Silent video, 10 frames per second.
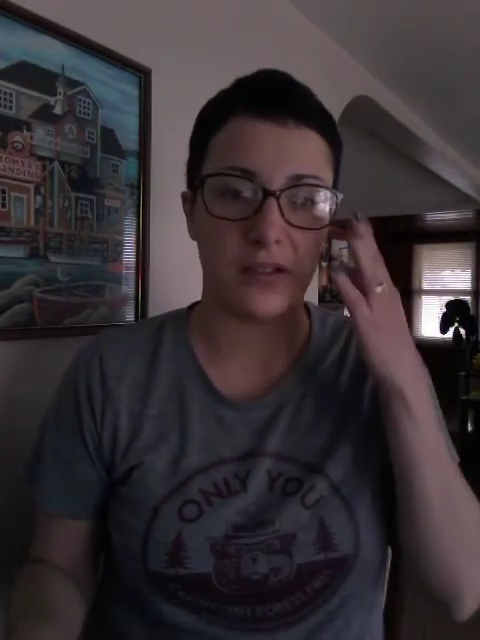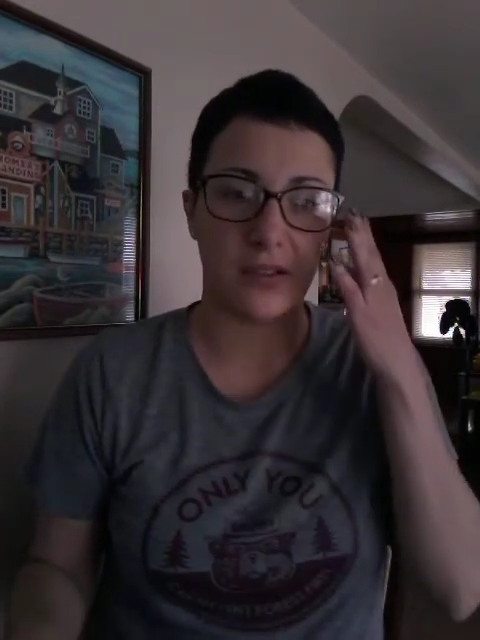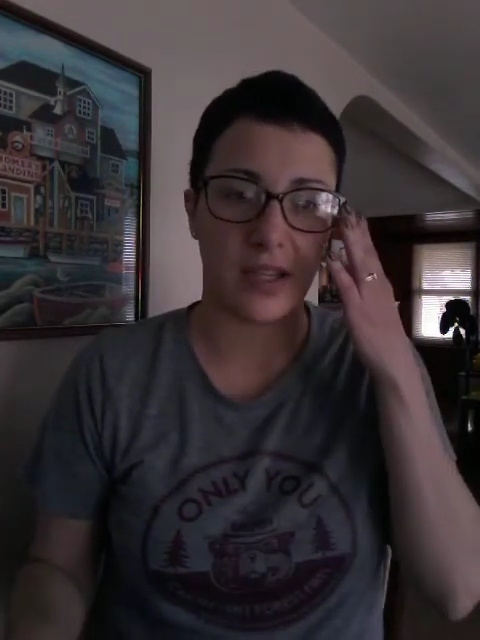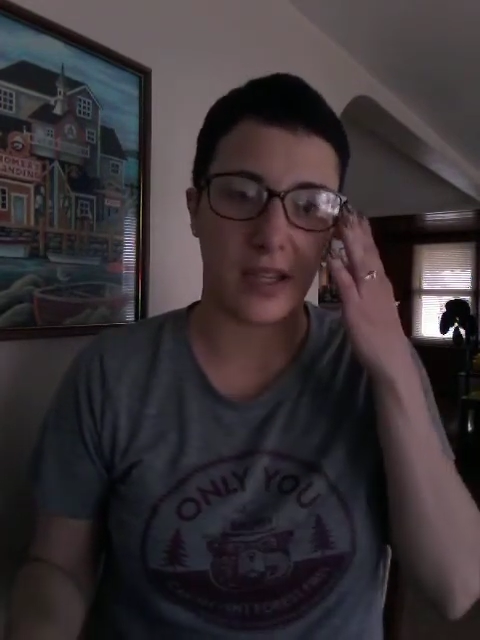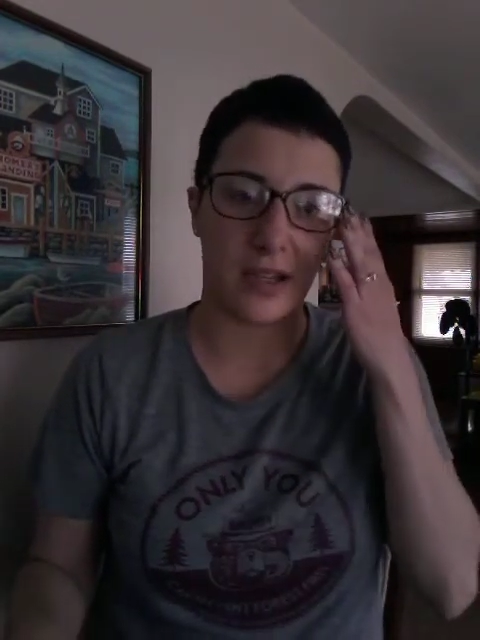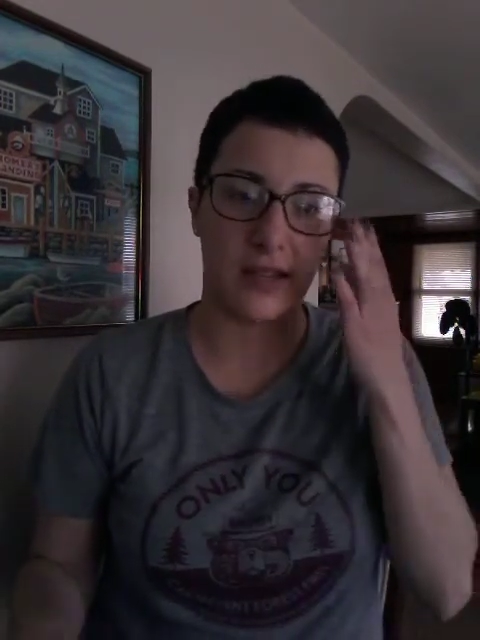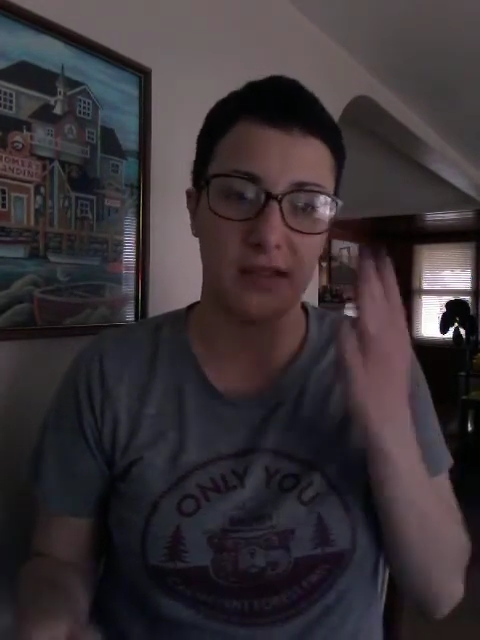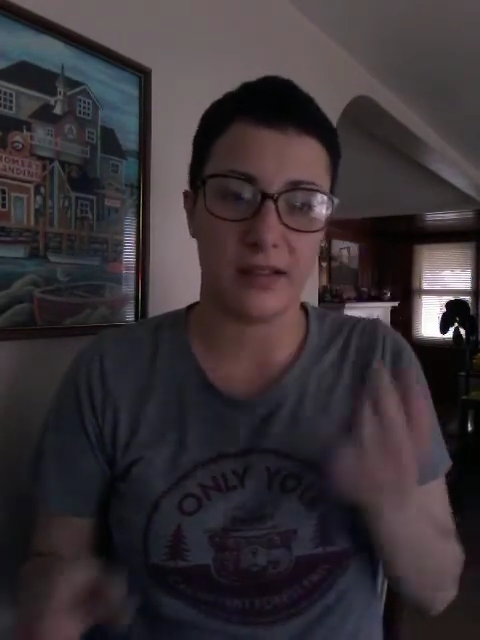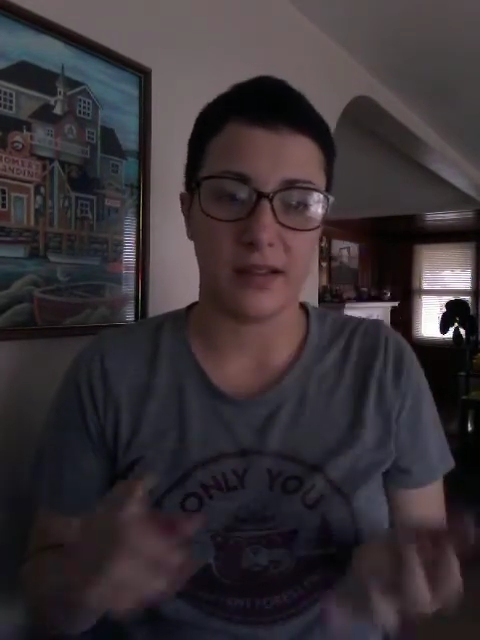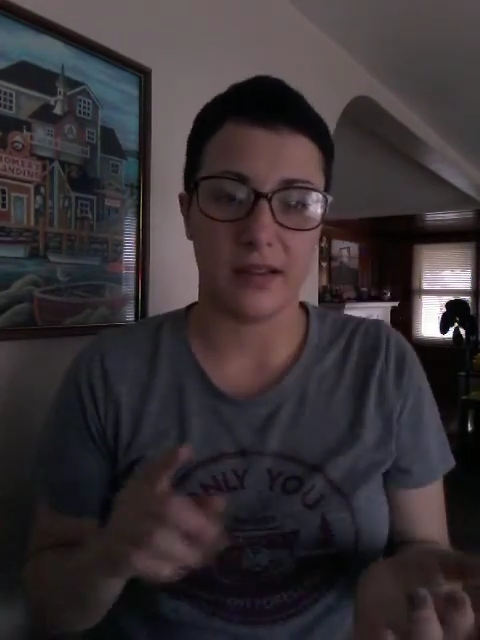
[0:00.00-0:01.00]
look
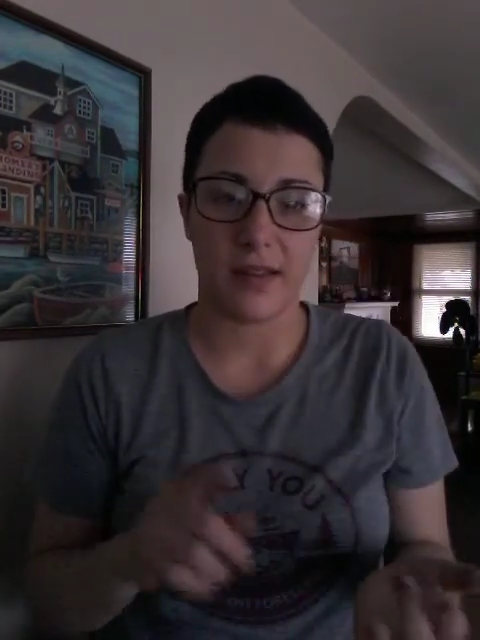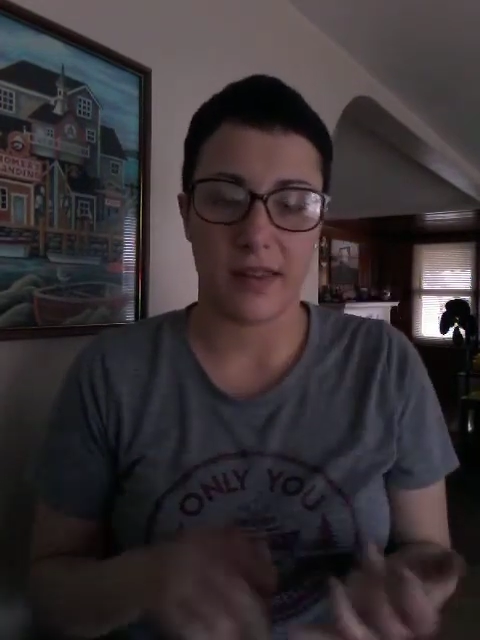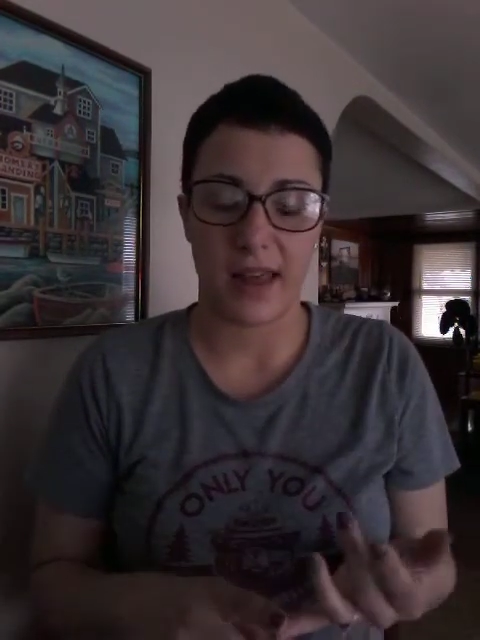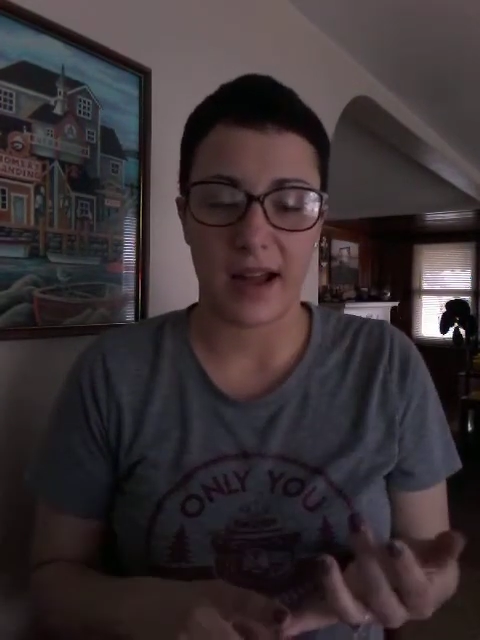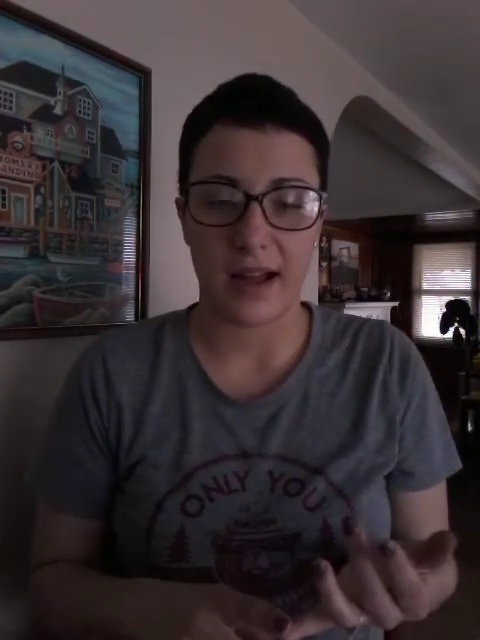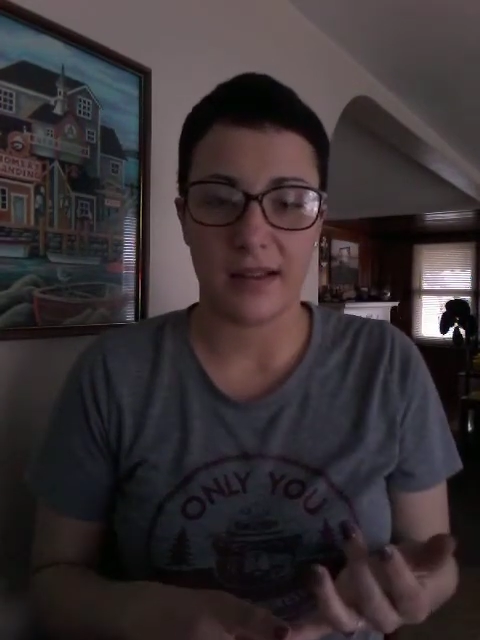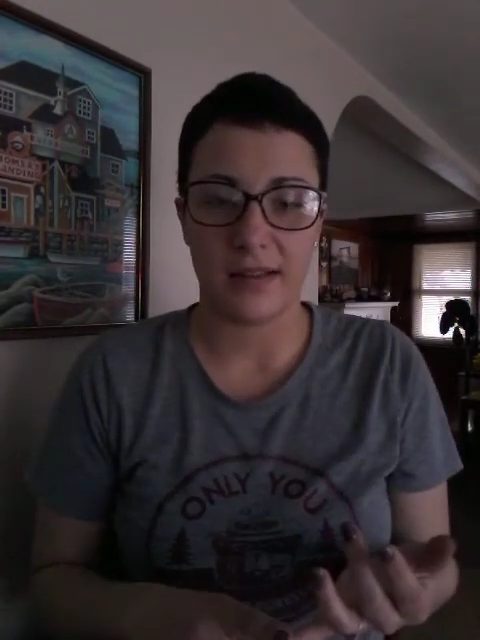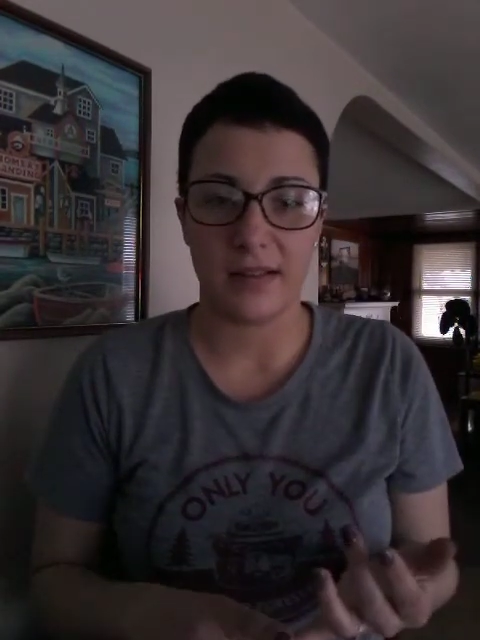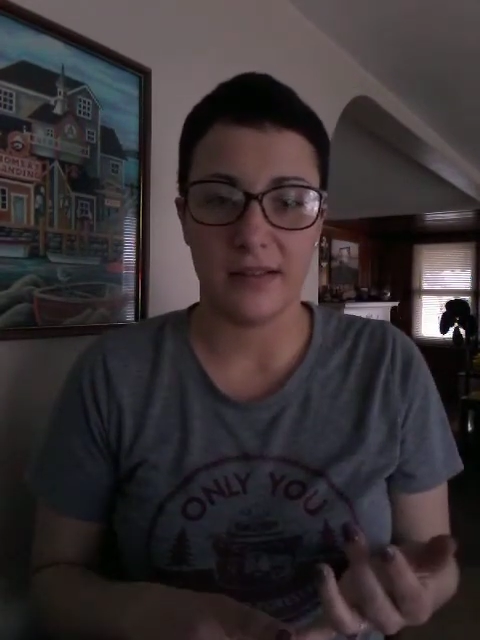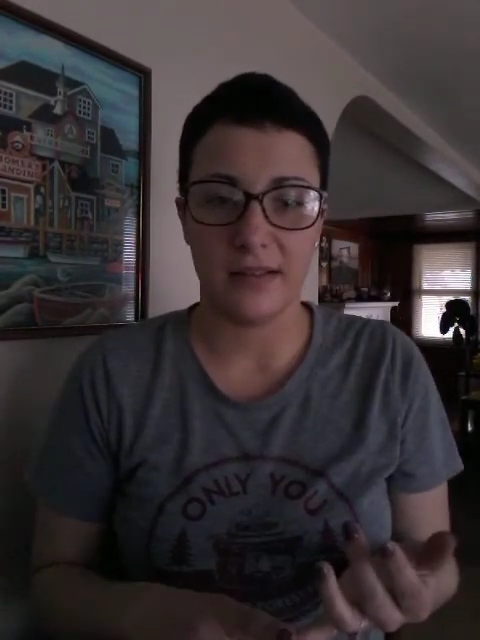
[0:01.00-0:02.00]
at that